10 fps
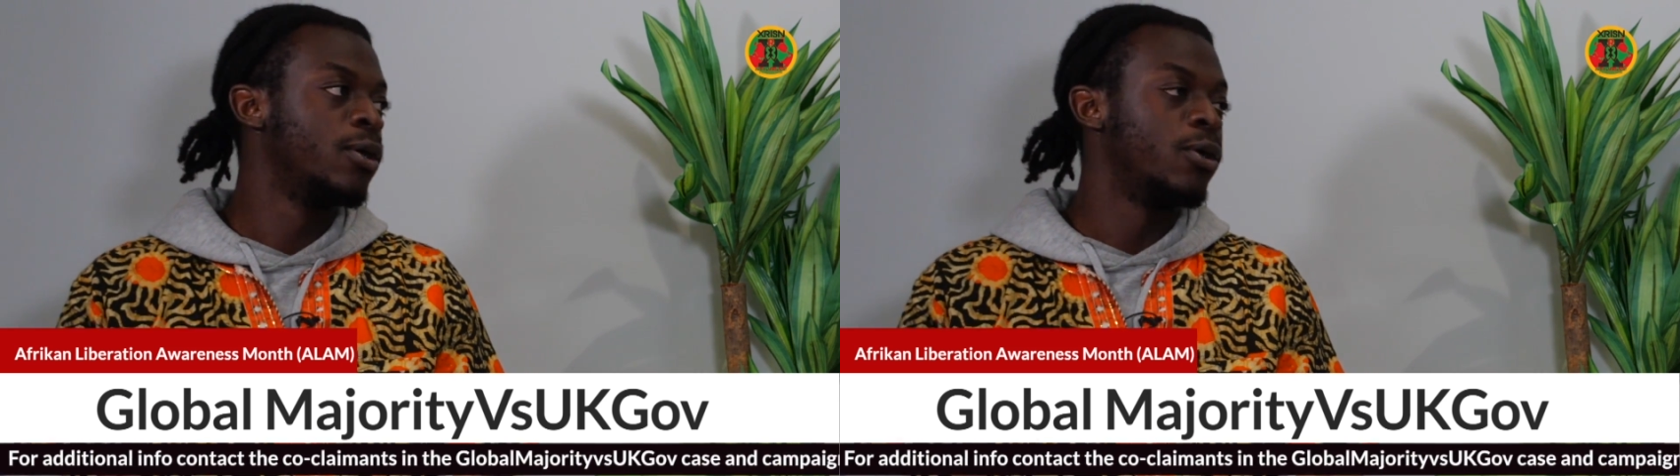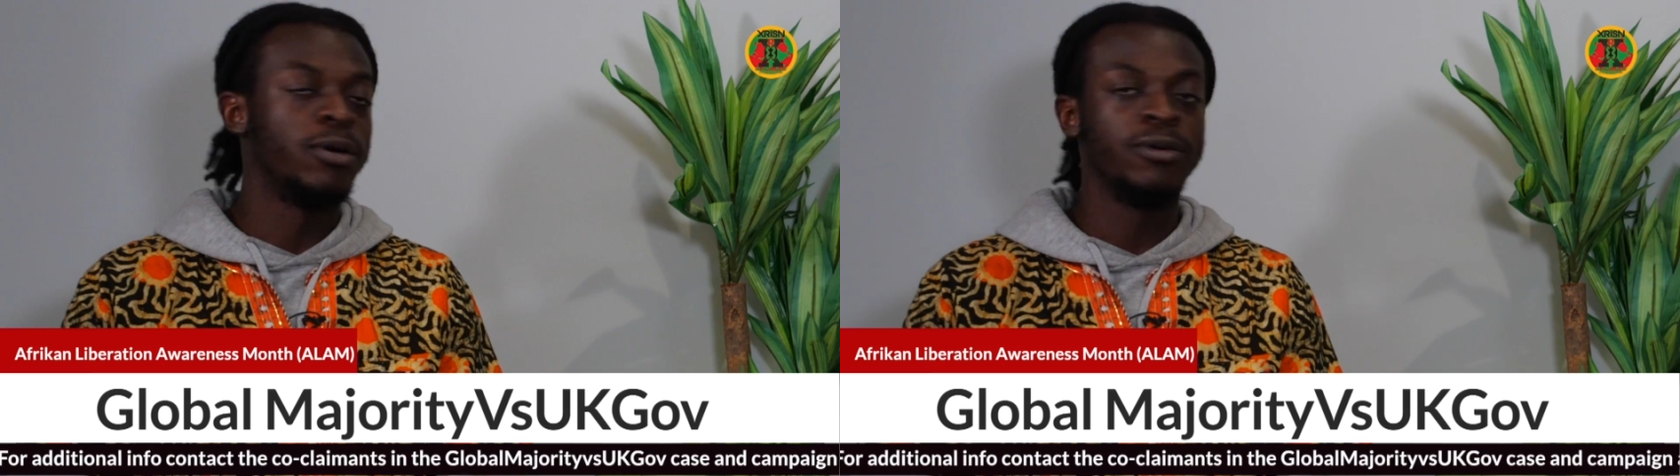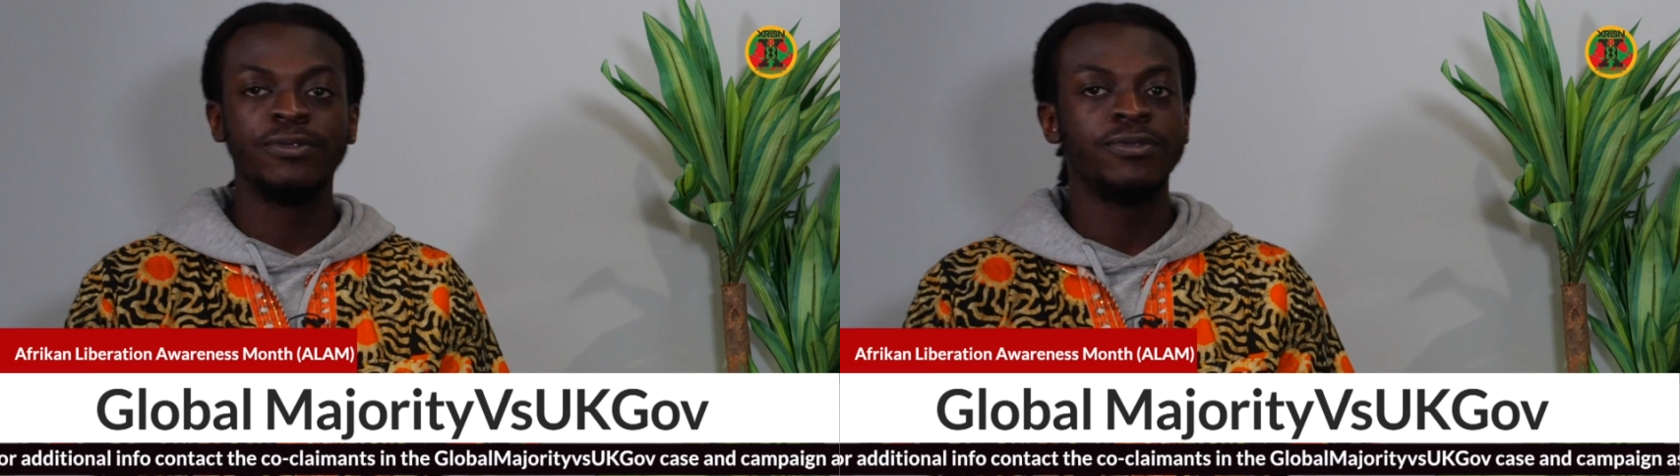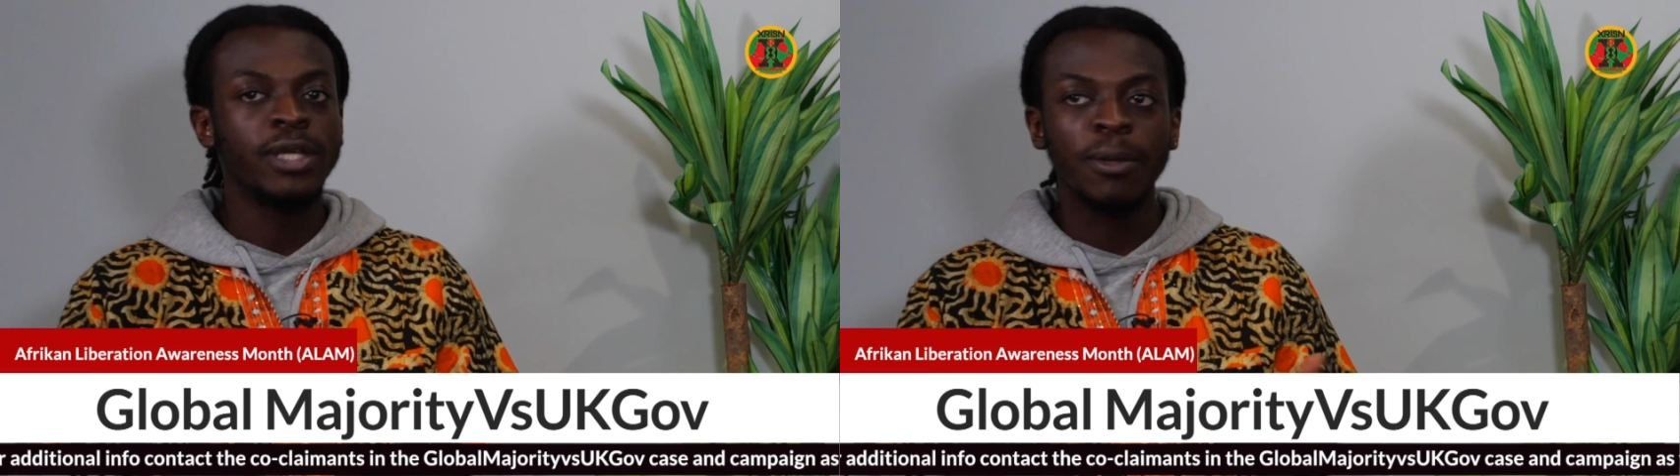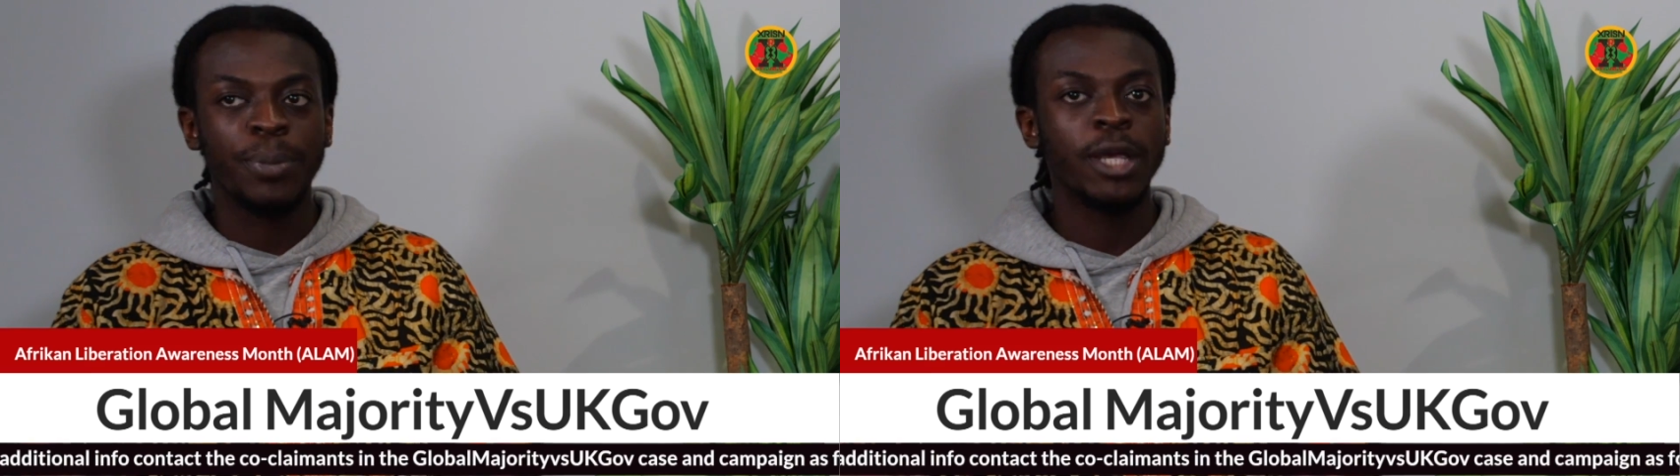of
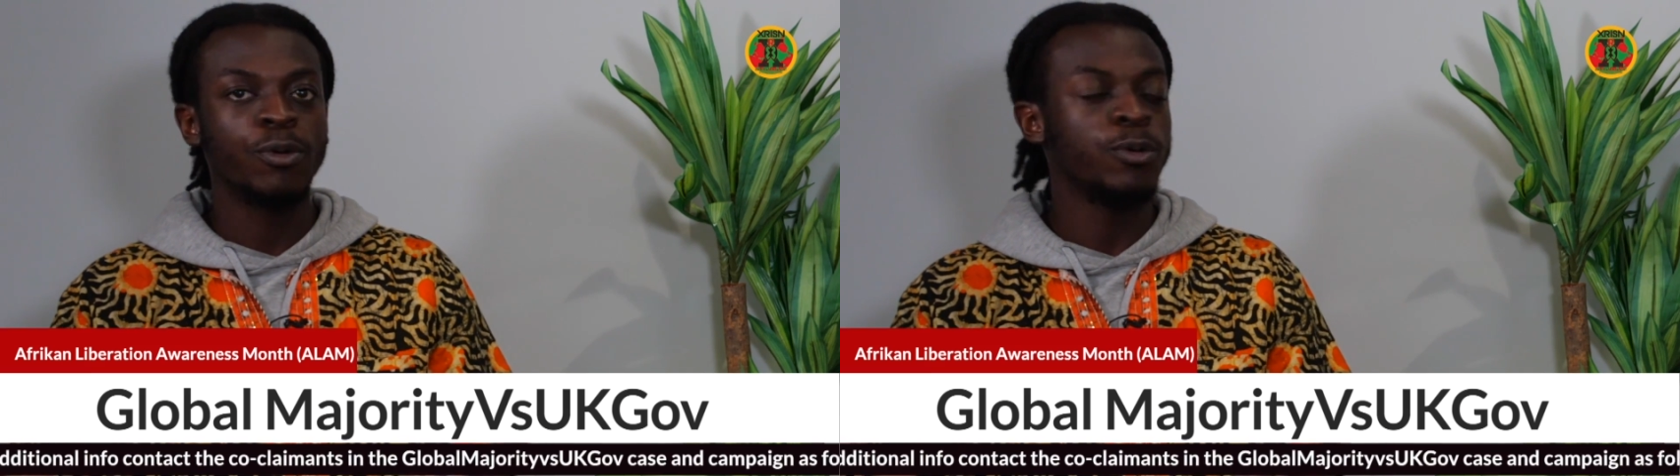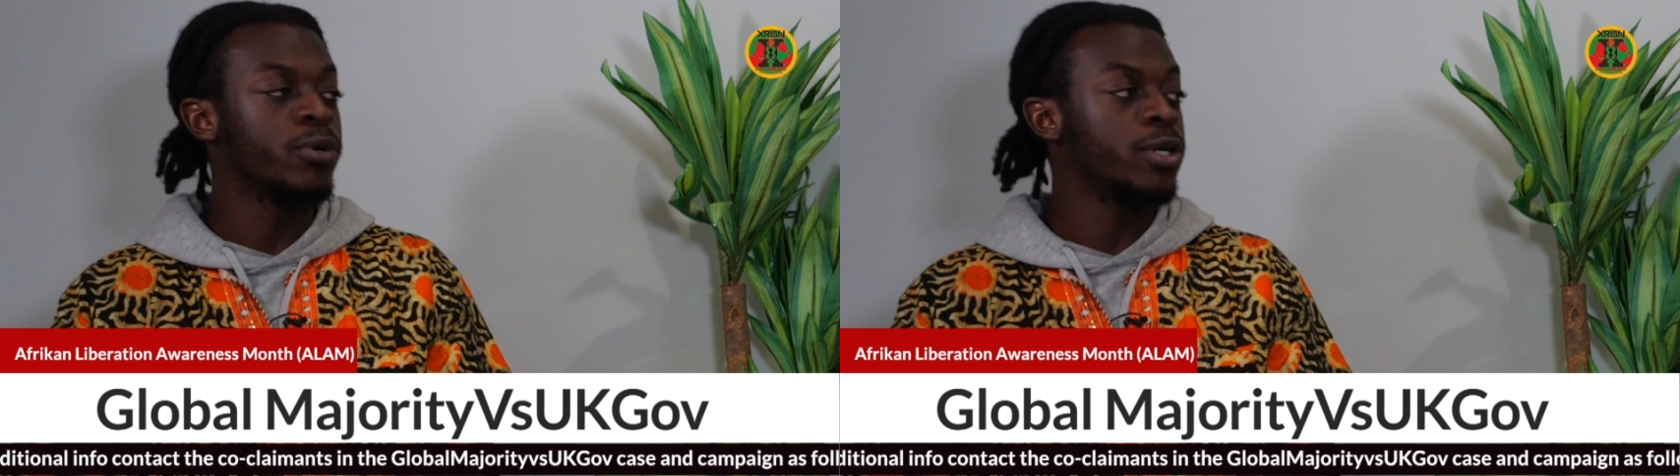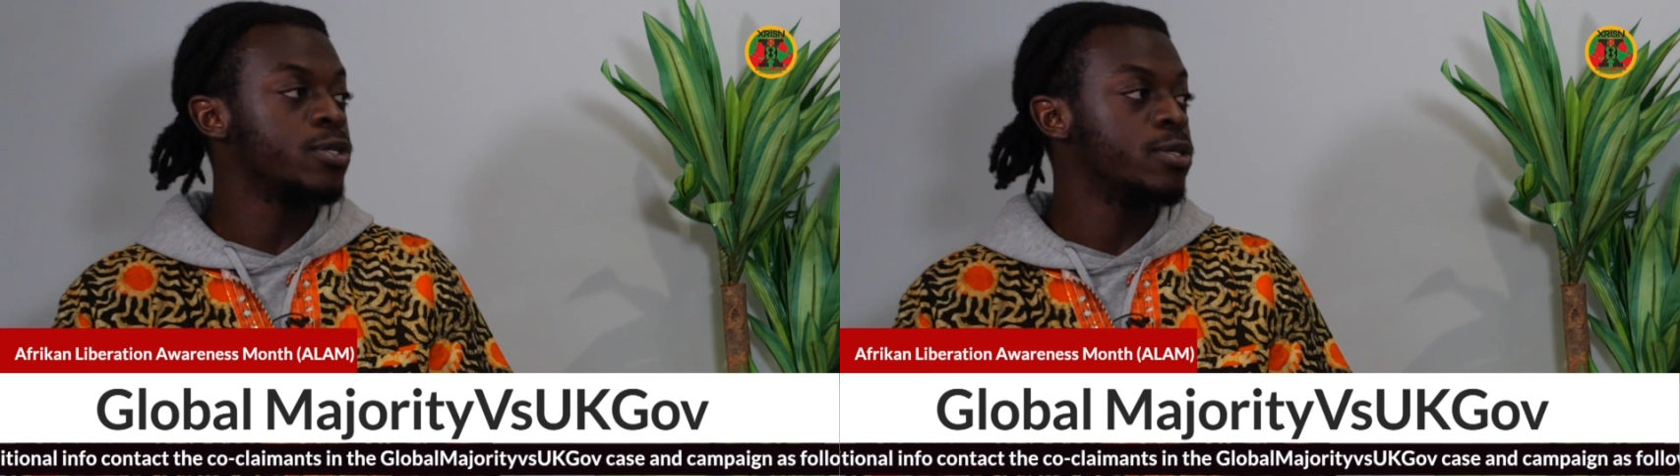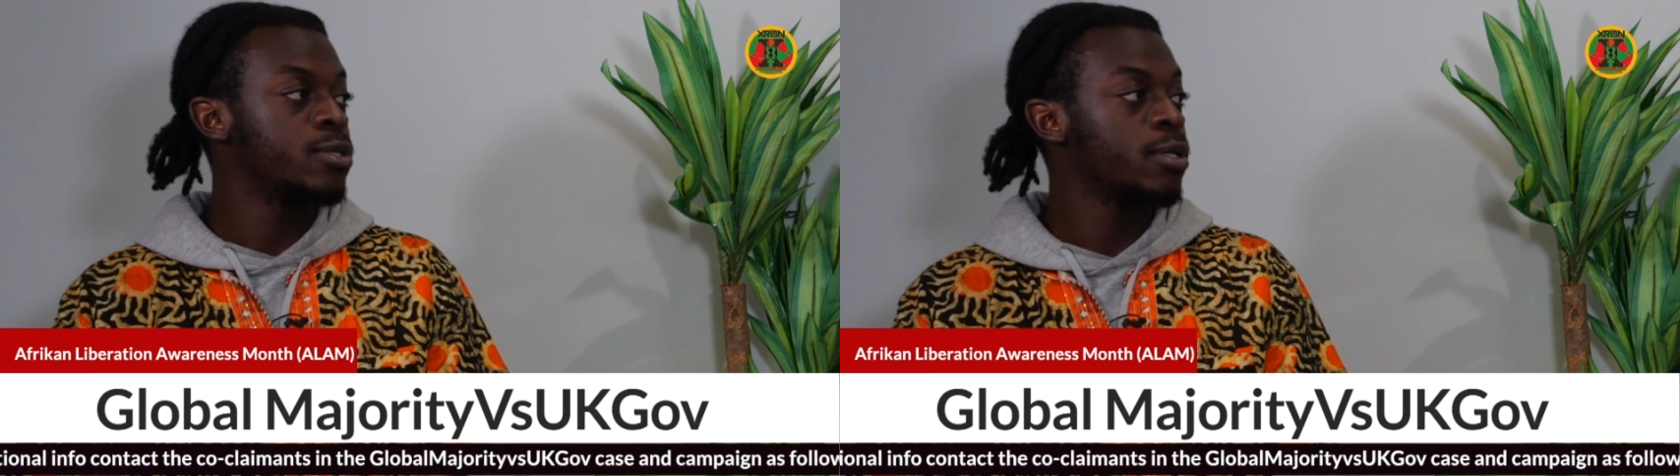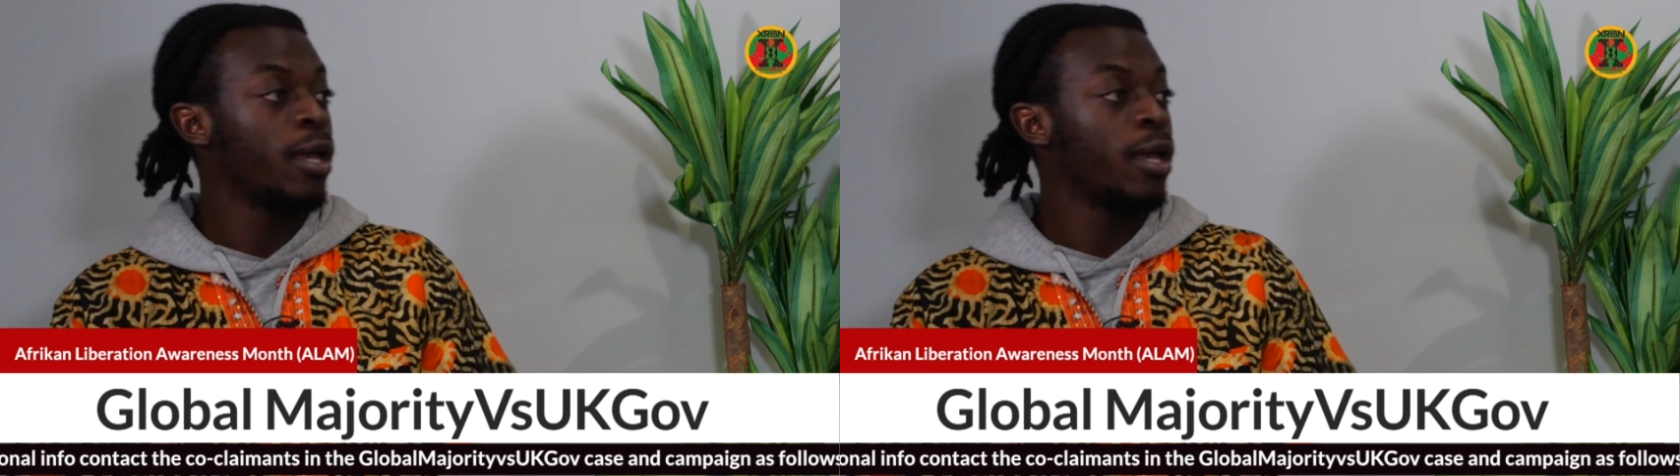Imperial Britain,